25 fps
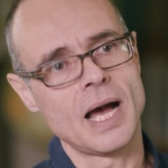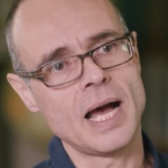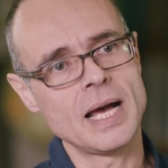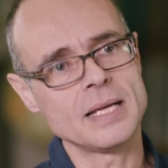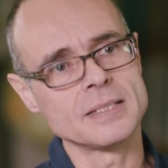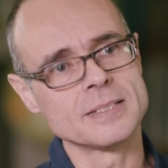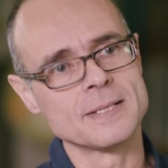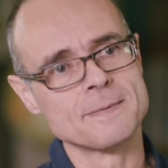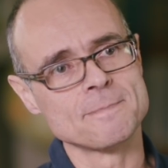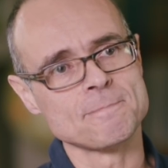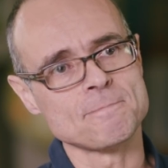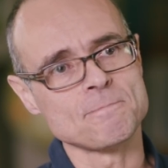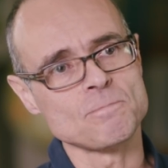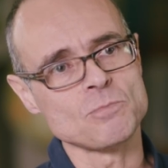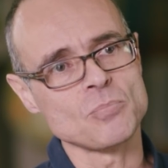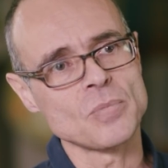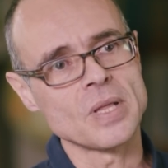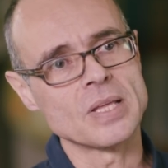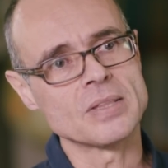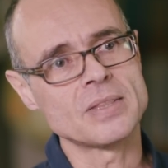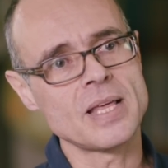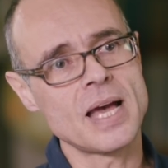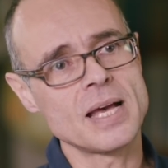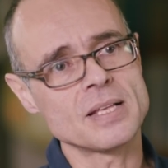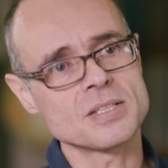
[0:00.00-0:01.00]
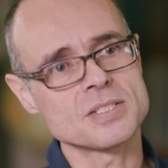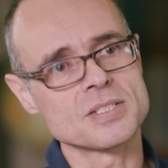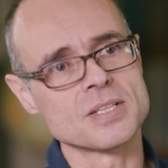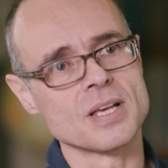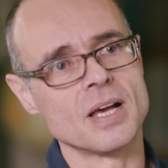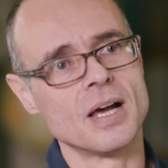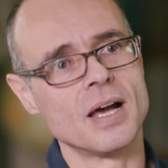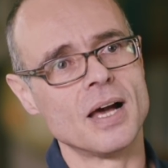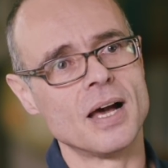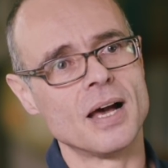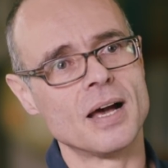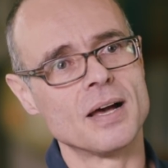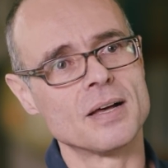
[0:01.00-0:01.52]
And that's,
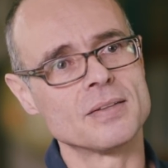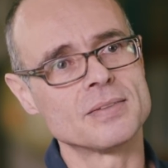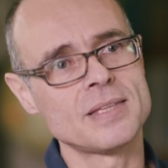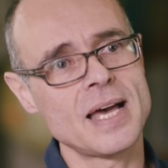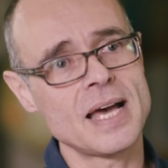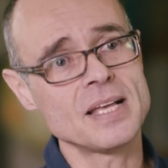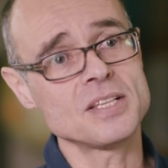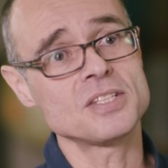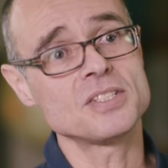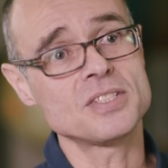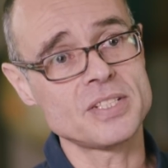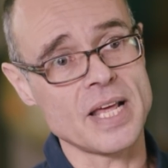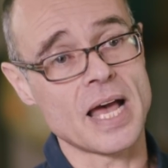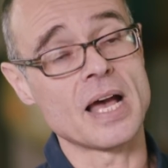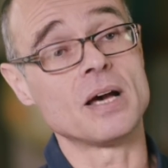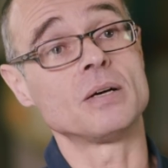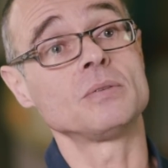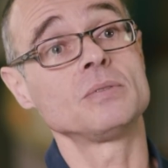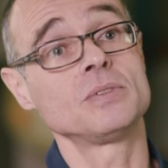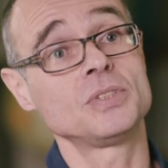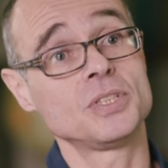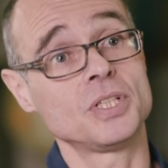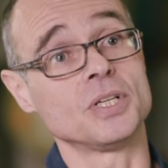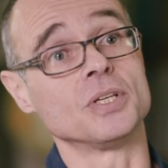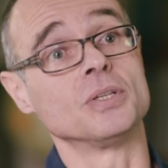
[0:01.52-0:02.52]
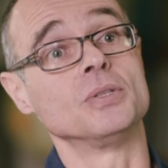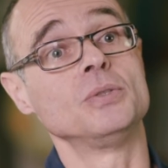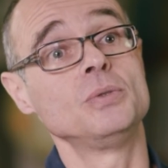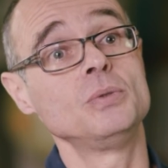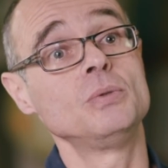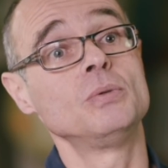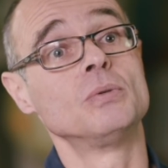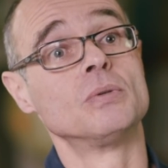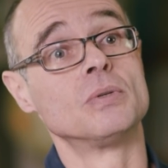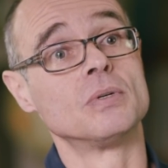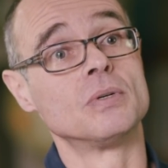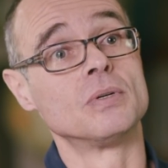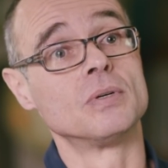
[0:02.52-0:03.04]
that's down
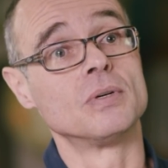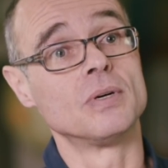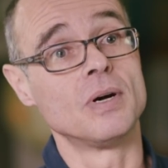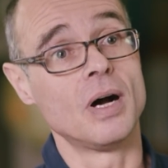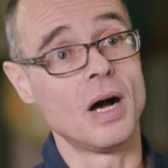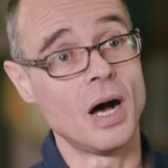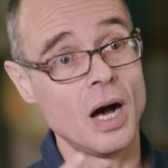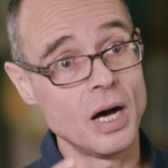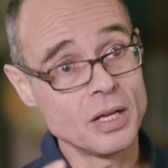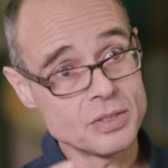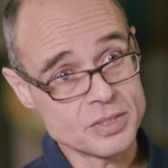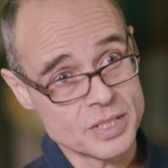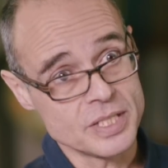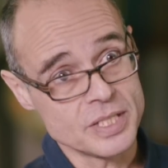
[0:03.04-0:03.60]
to our